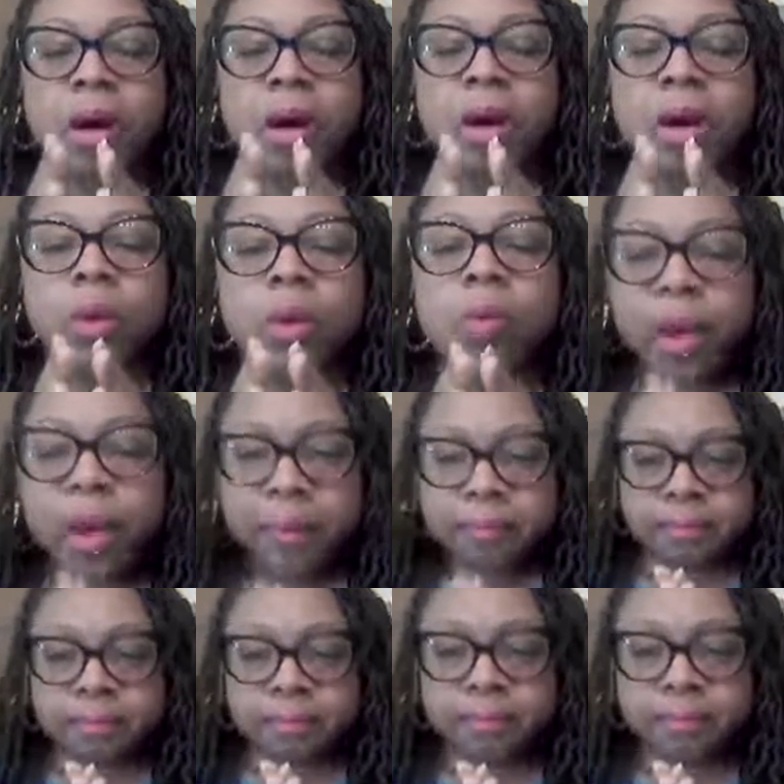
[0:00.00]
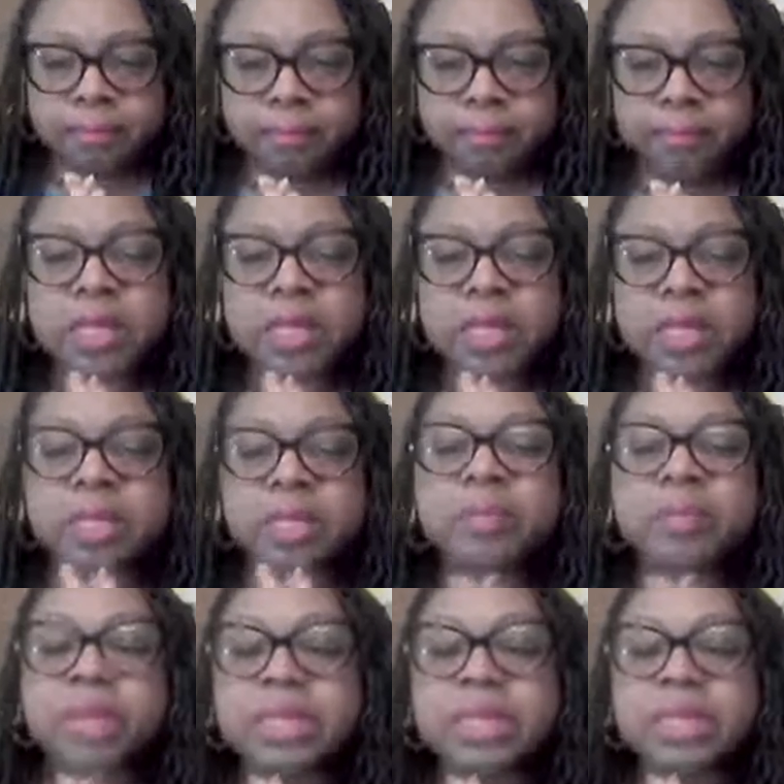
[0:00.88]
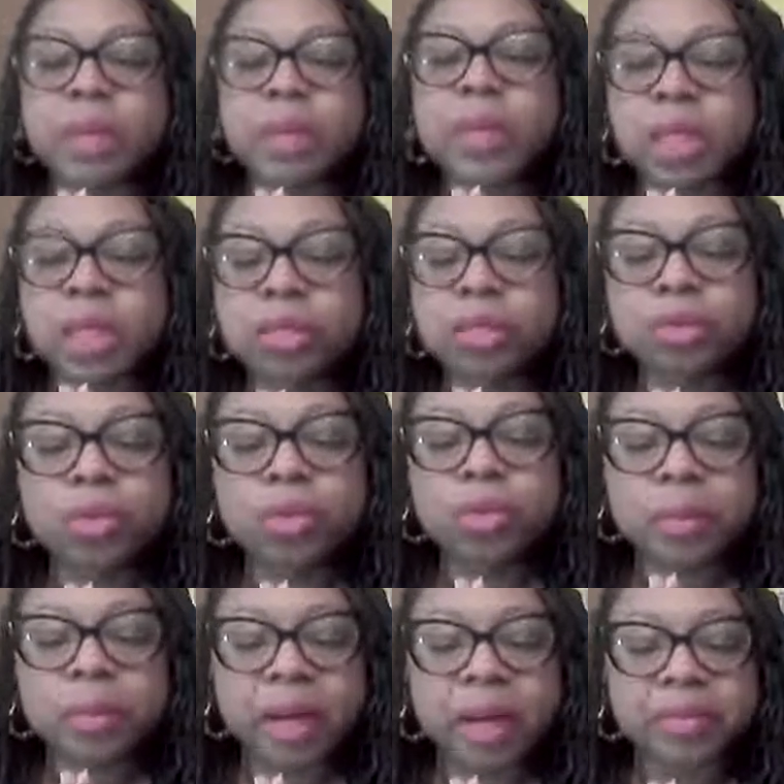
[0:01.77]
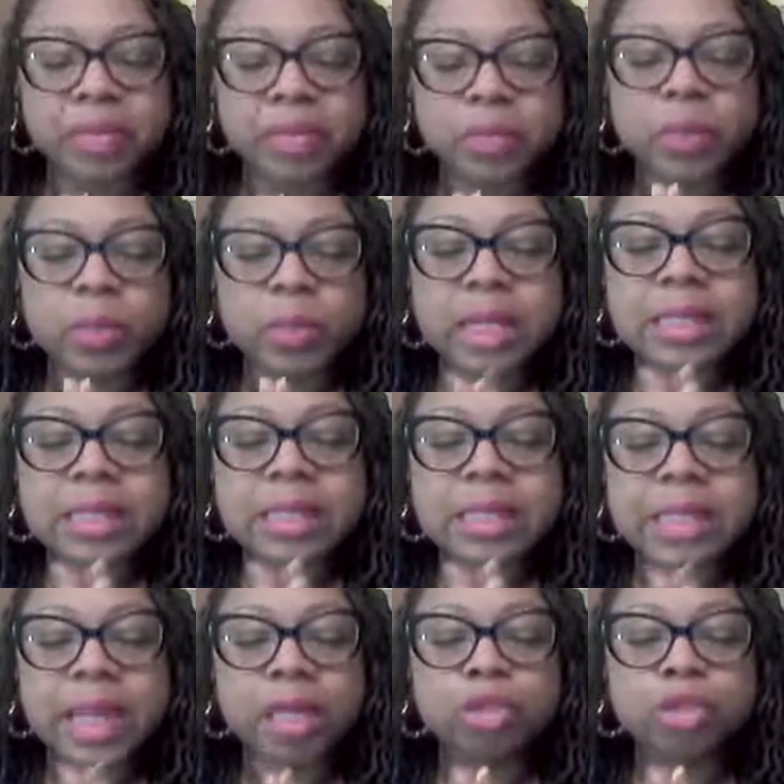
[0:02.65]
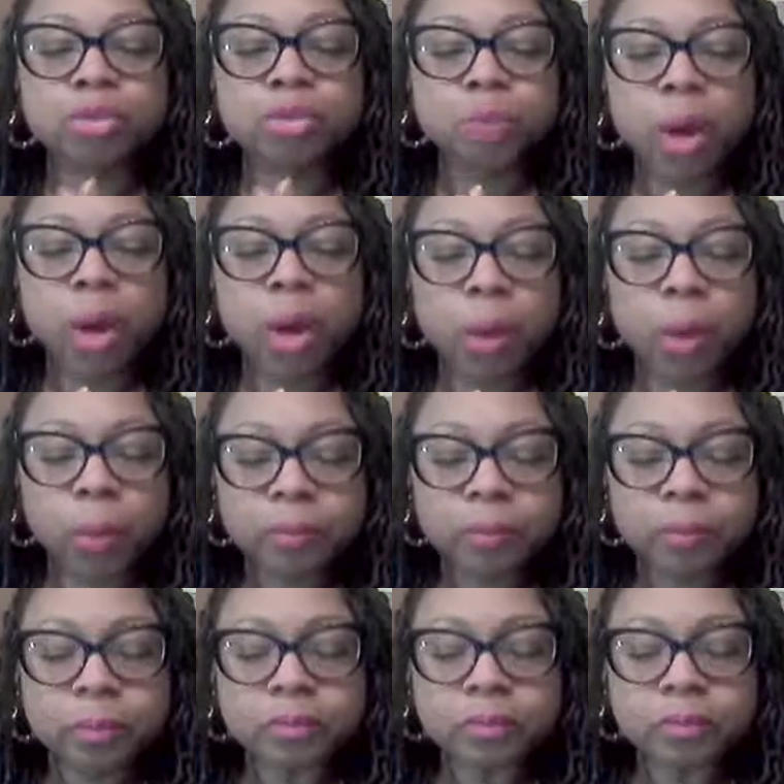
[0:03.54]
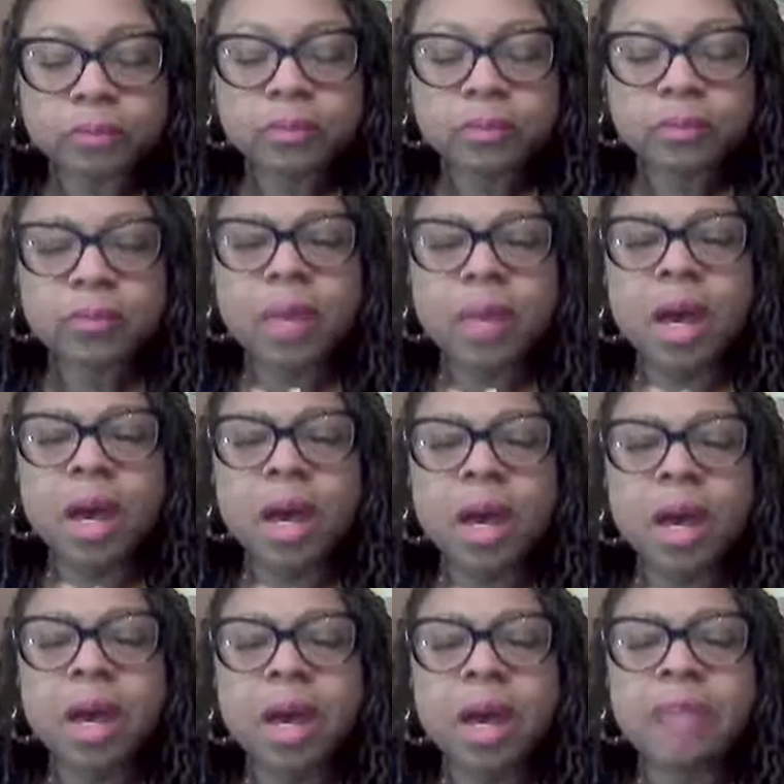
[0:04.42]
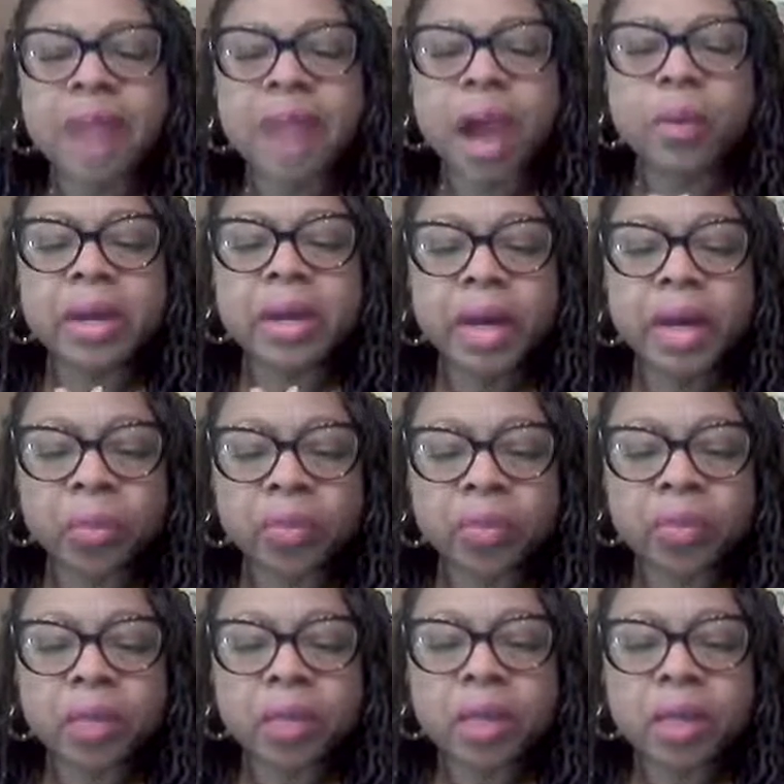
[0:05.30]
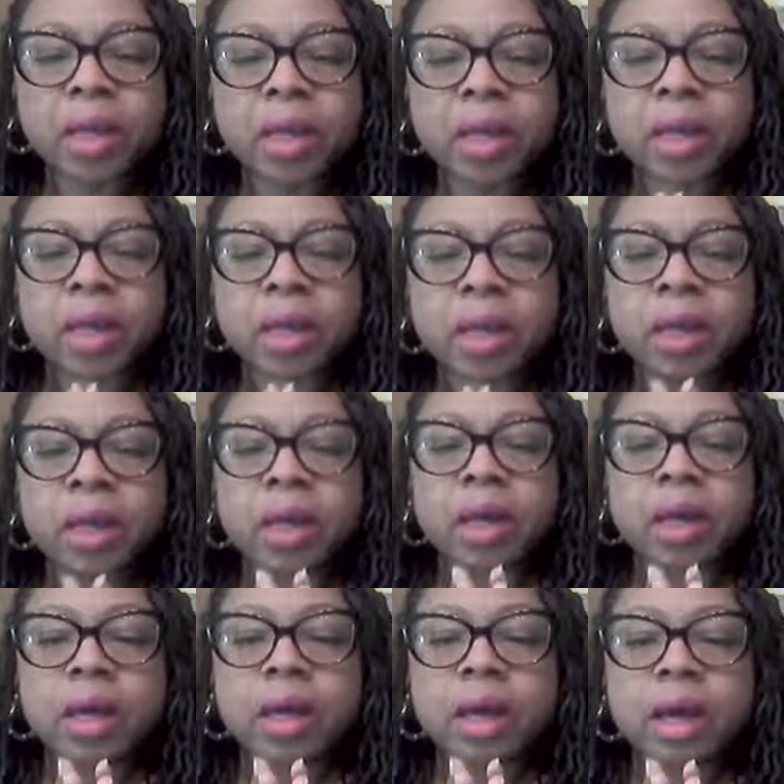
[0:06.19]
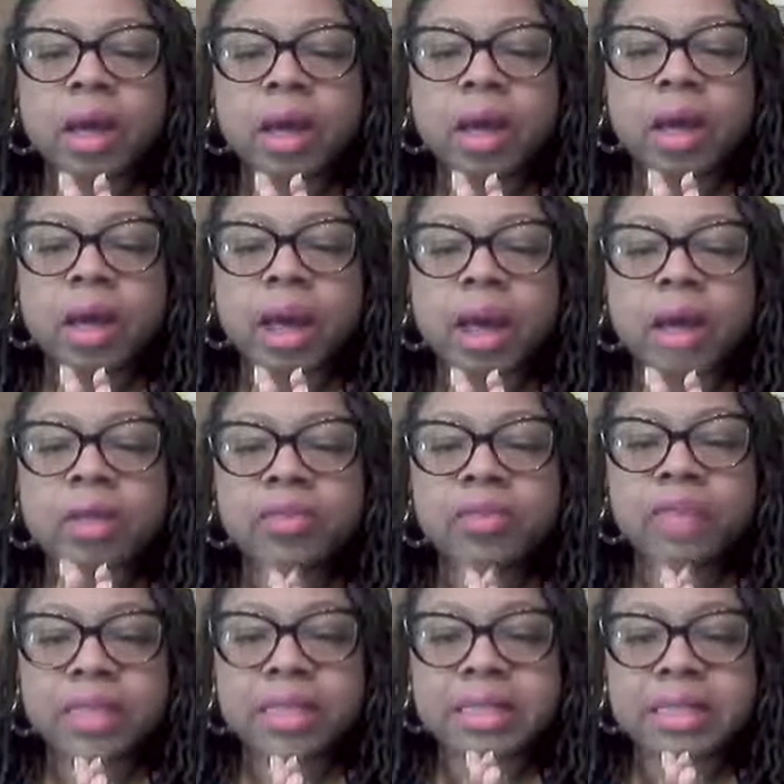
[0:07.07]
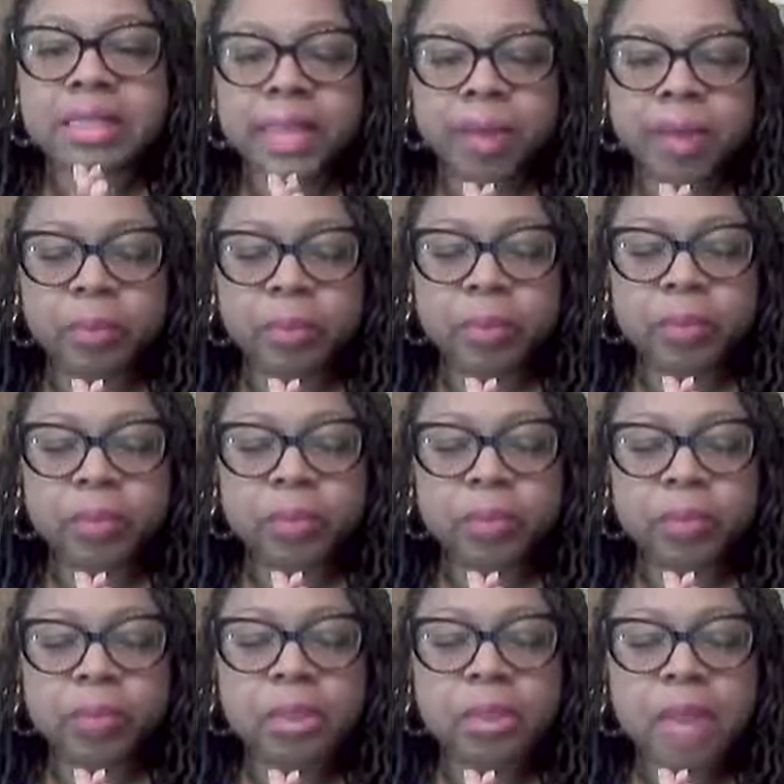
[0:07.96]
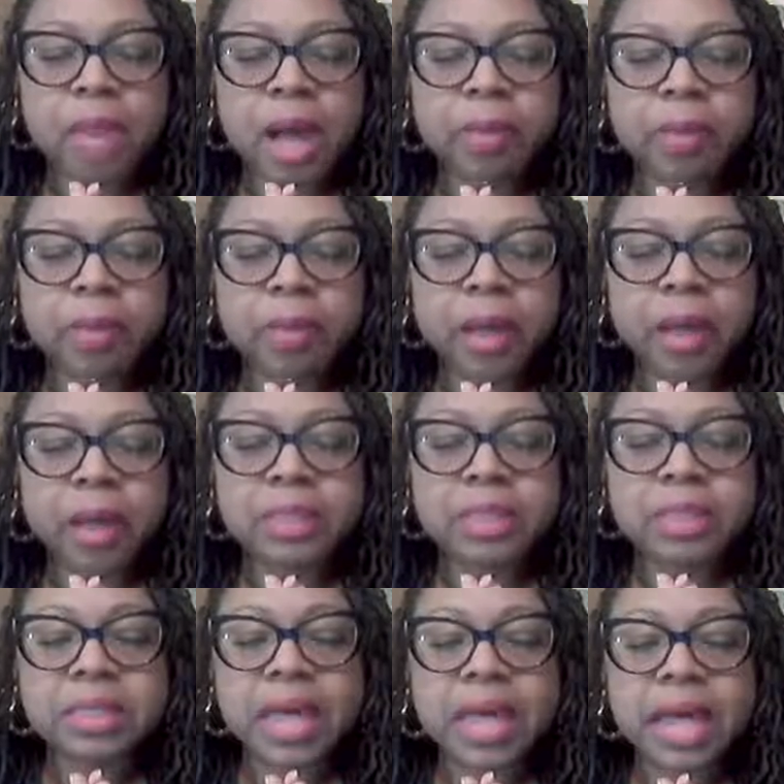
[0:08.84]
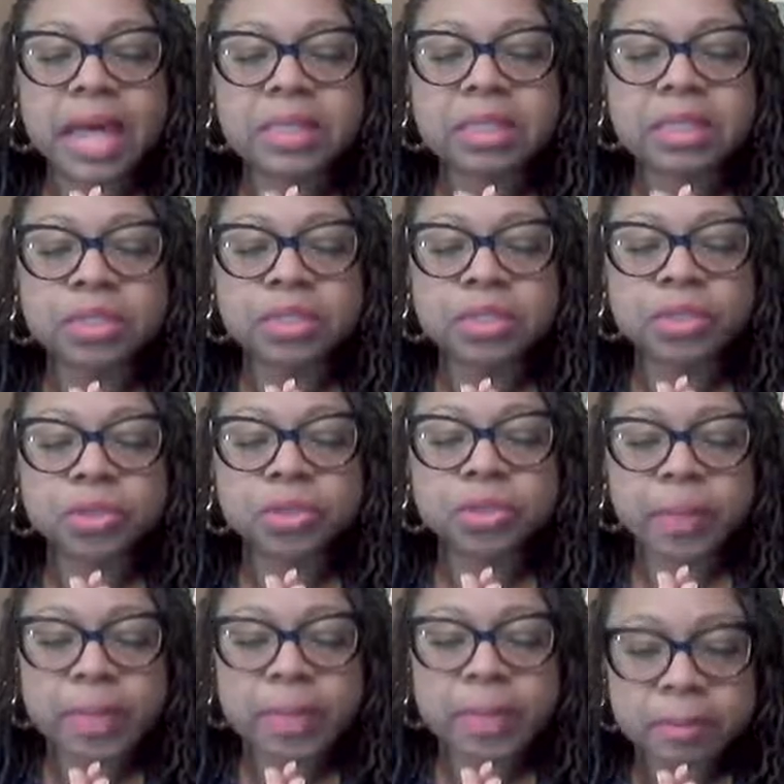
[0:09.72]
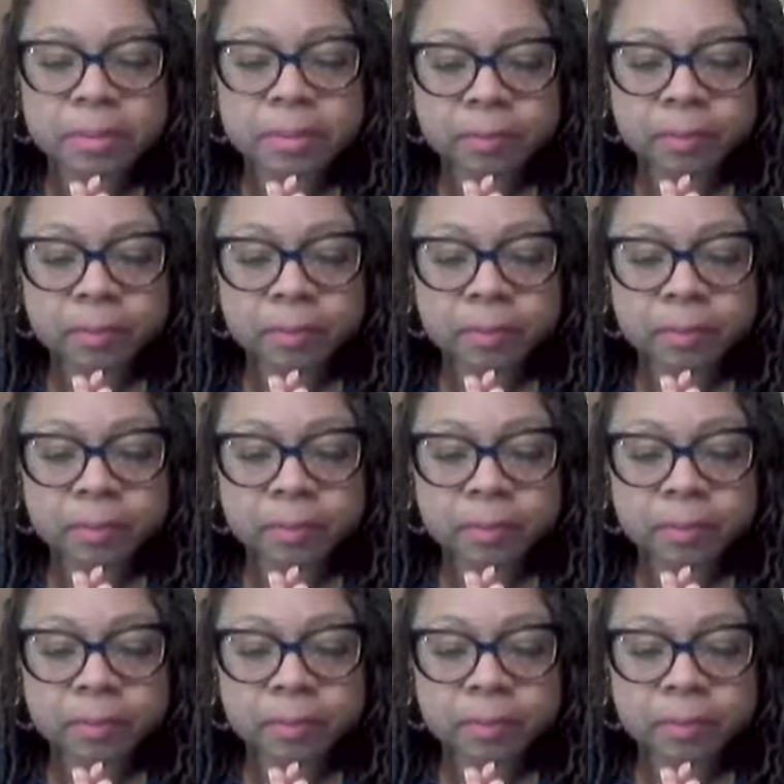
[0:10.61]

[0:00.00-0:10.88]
Well, there's some things that we can do about this. We can take control of our health. I'll give you an example. We talk about this constant stress.